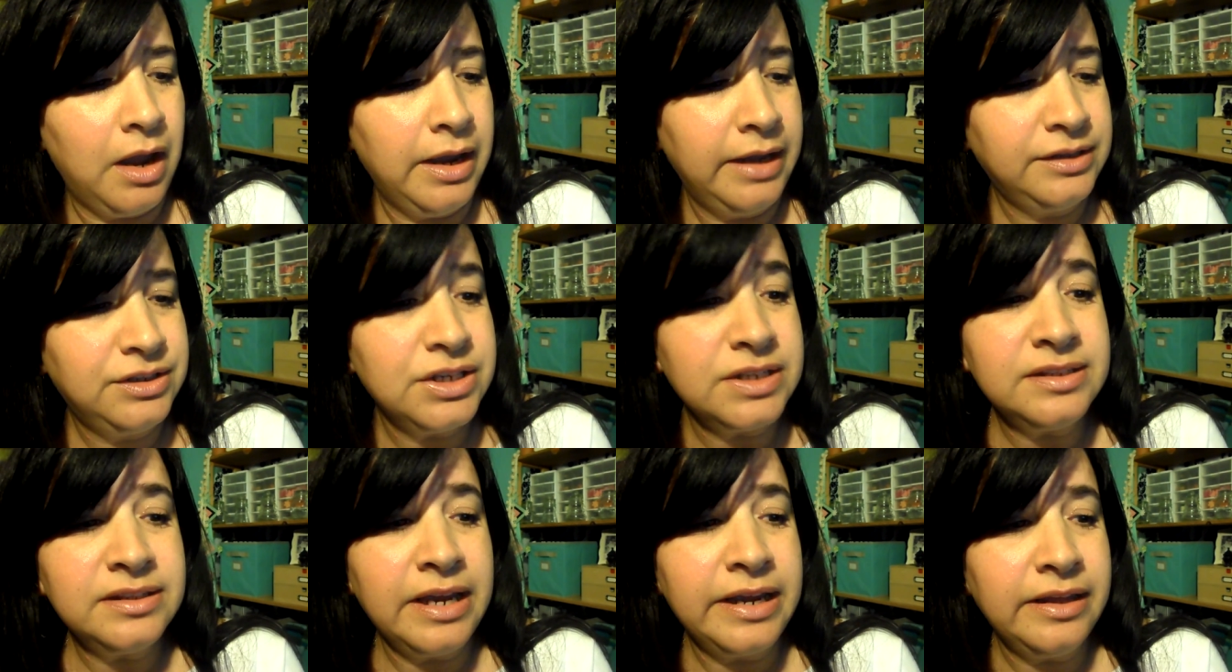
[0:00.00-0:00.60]
It's
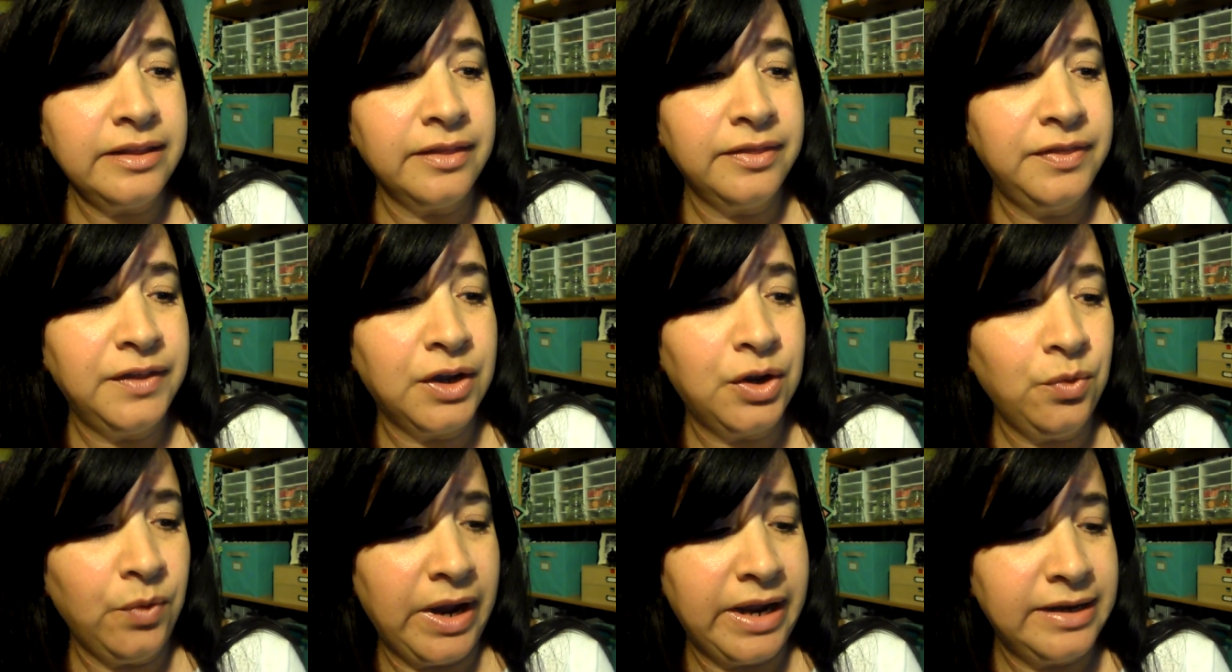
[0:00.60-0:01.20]
just like the
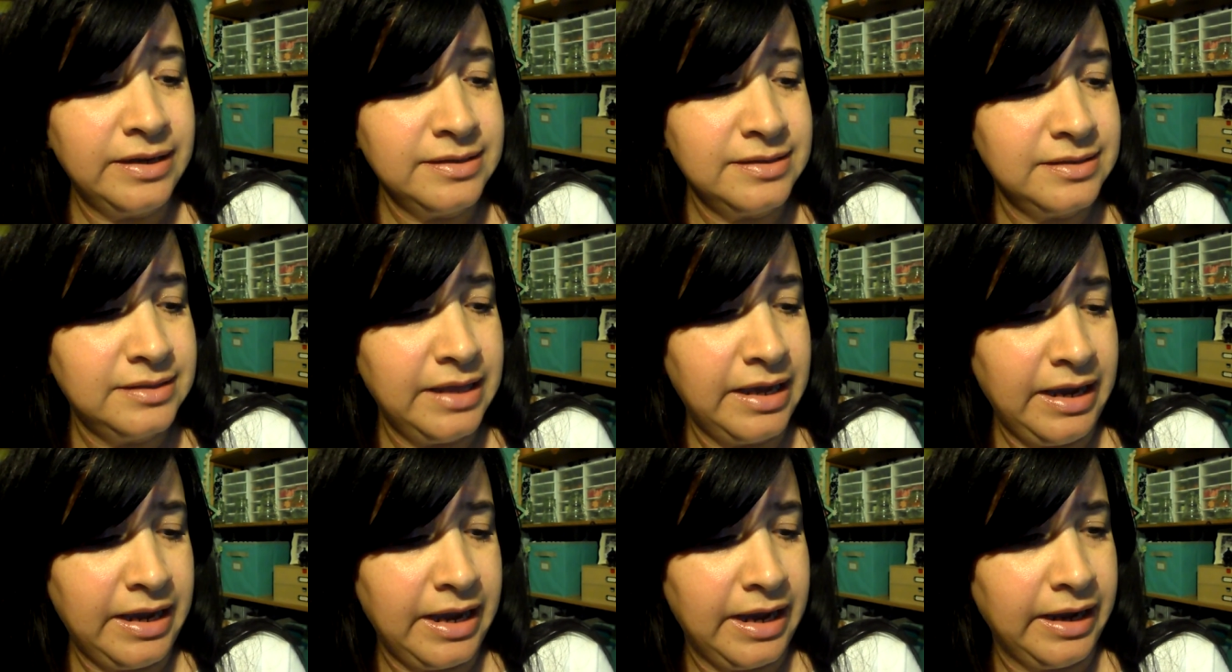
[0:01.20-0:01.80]
greatest
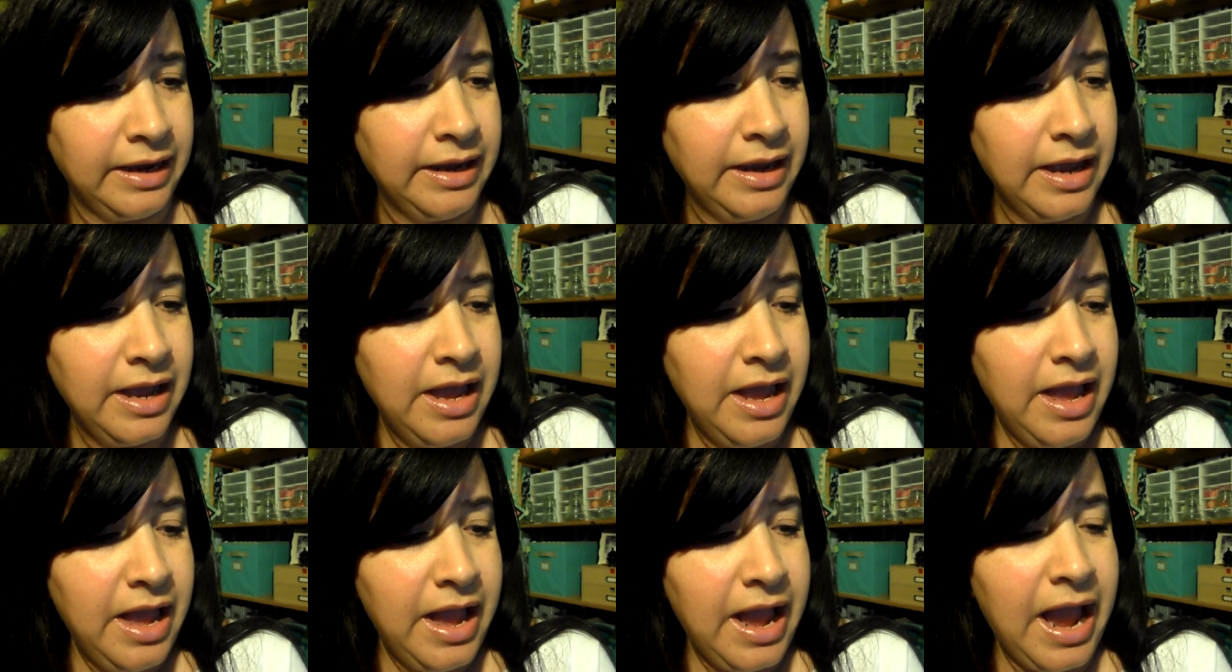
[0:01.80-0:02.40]
thing.
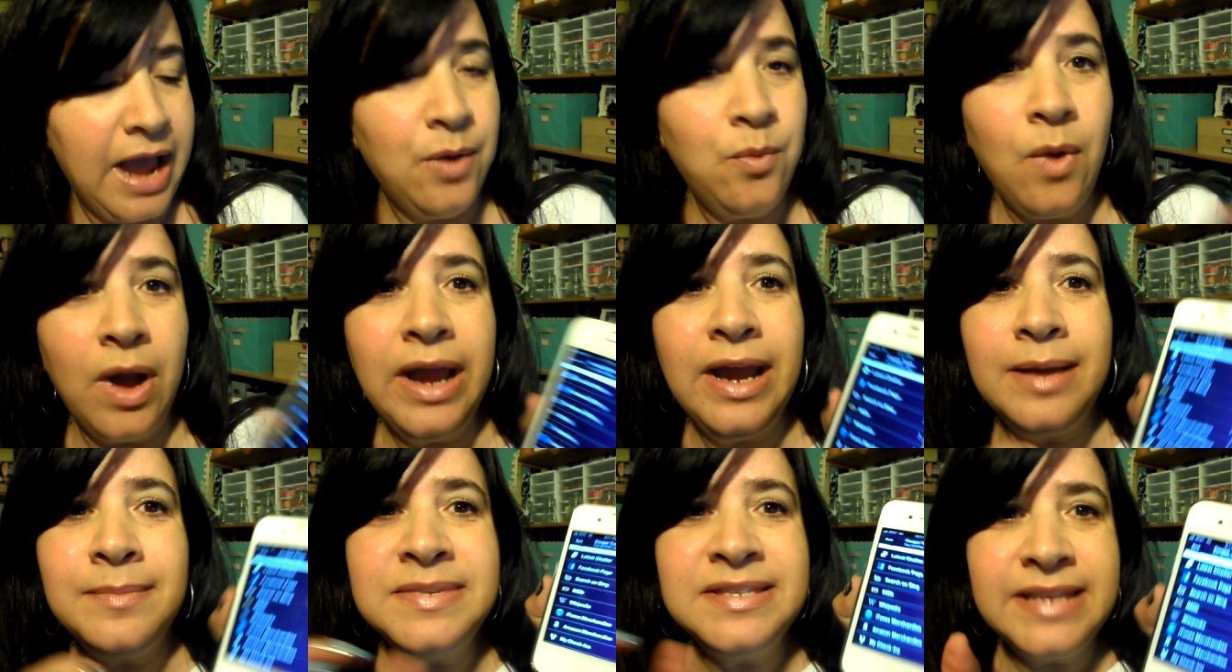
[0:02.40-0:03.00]
And
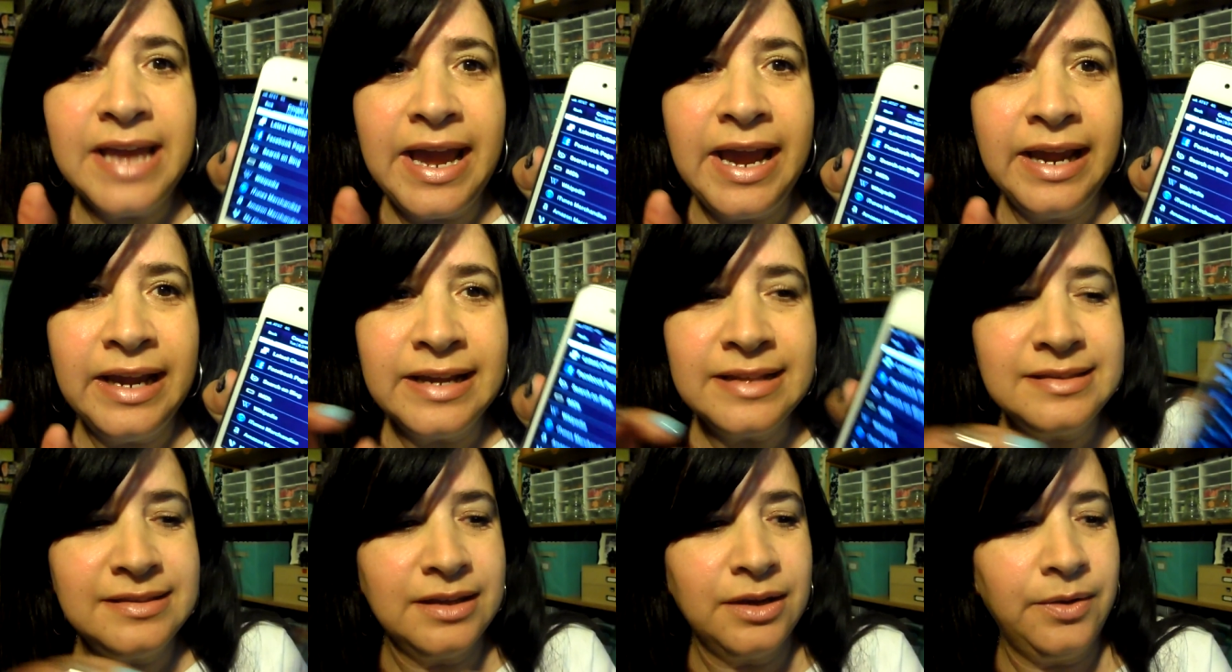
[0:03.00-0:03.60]
why I'm saying
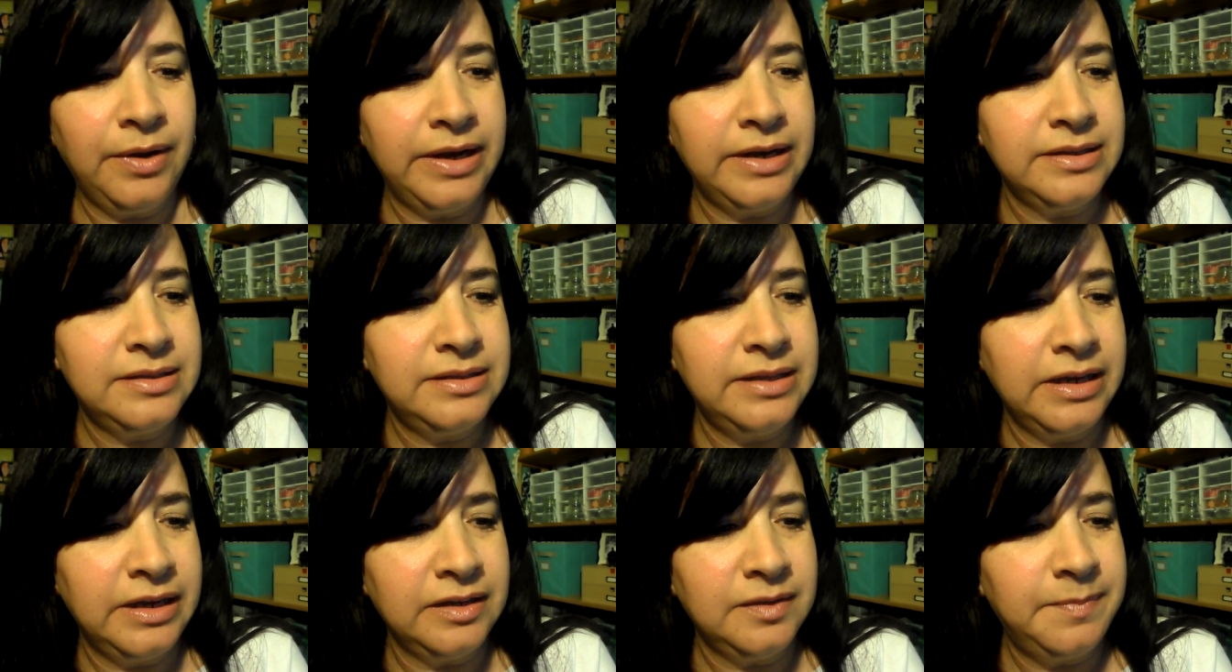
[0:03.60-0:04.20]
it's the greatest
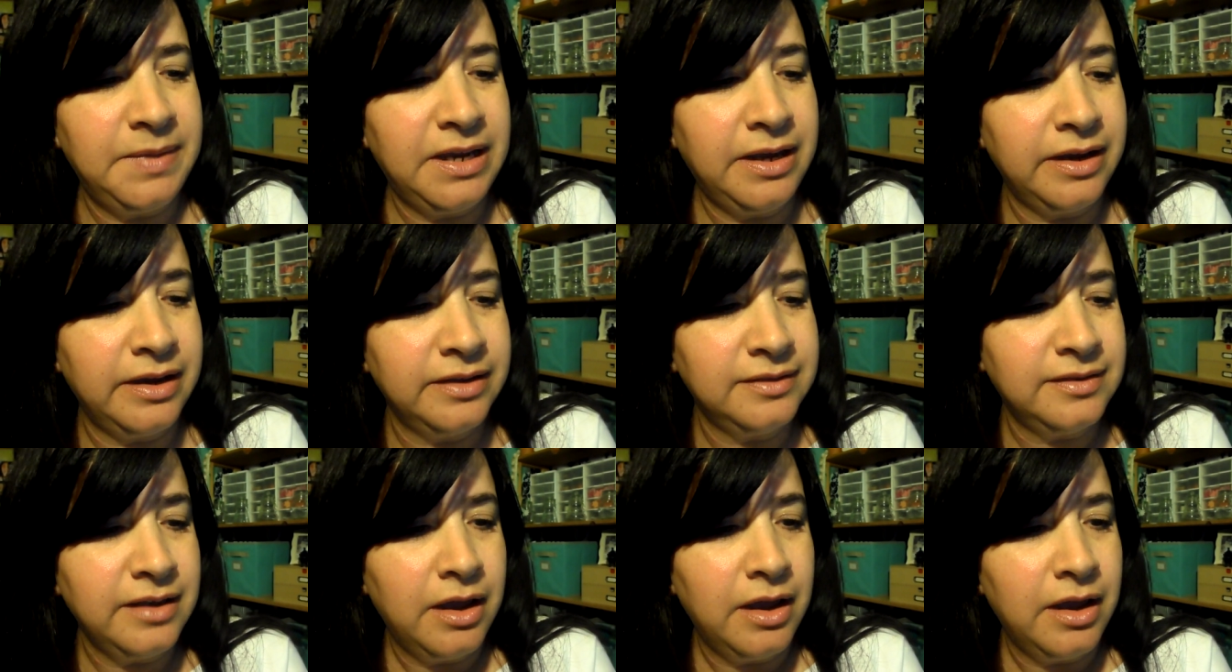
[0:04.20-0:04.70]
thing is because